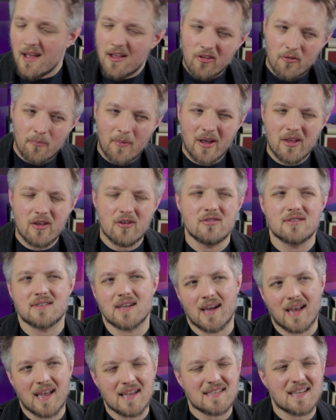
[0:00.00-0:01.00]
To my ears,
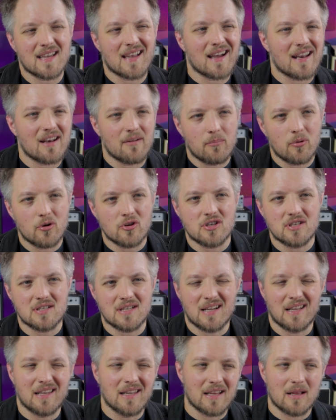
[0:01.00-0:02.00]
I guess it kind of pushes
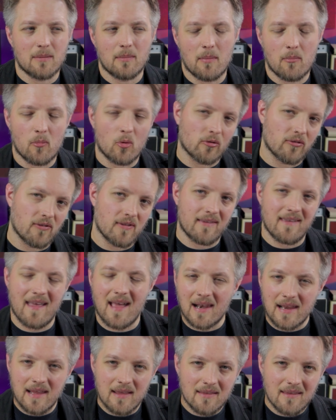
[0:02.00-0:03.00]
it a little bit more to the
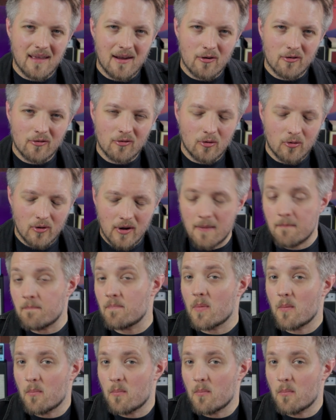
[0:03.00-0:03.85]
telly territory,